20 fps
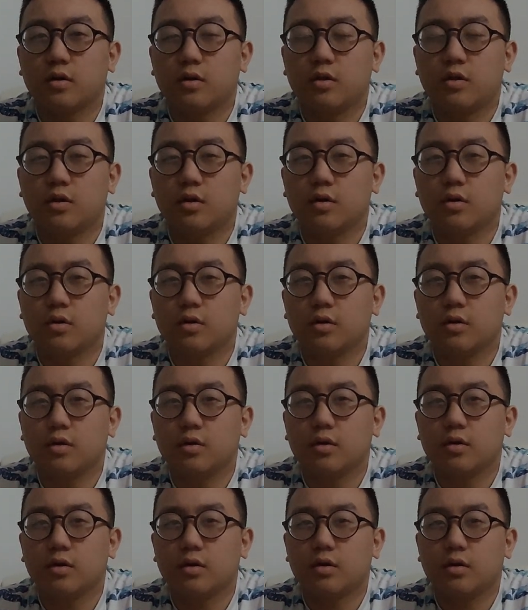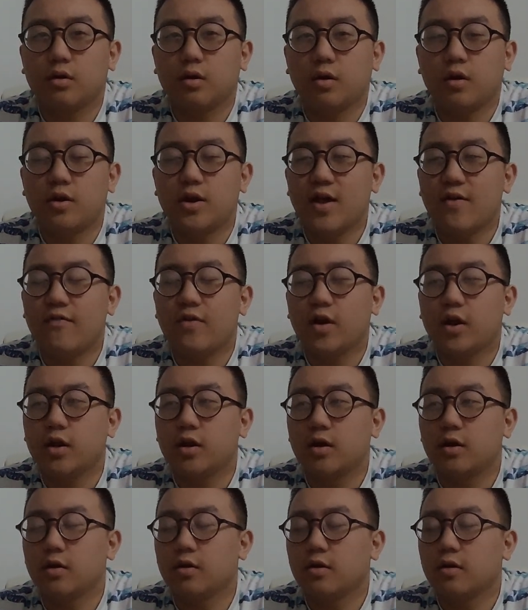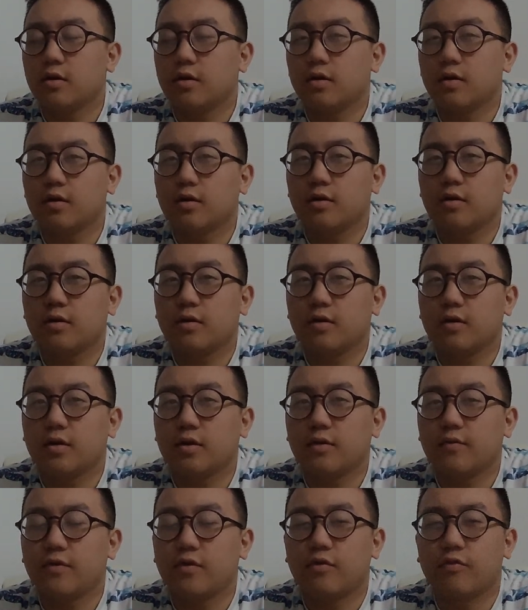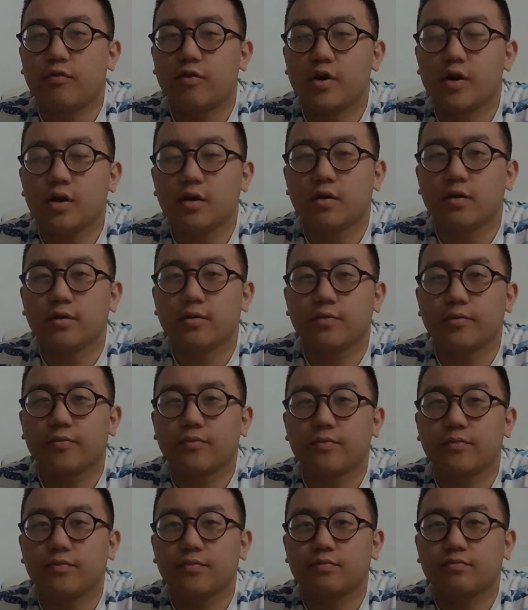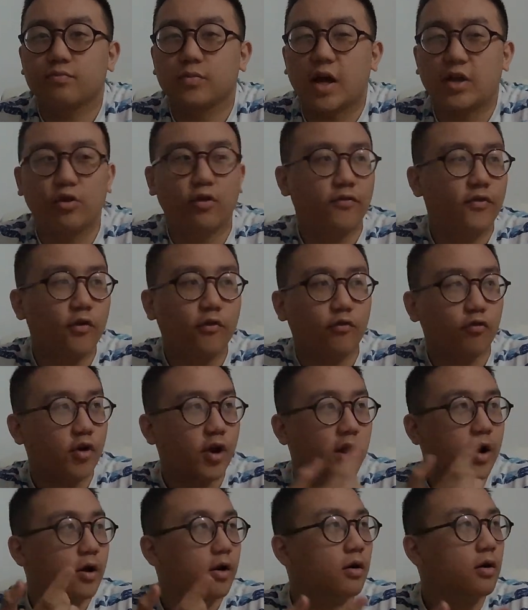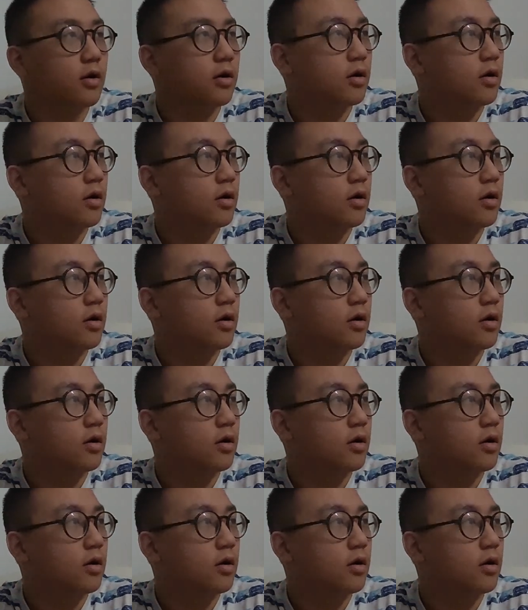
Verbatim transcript: You you're never gonna feel free. I don't feel free here.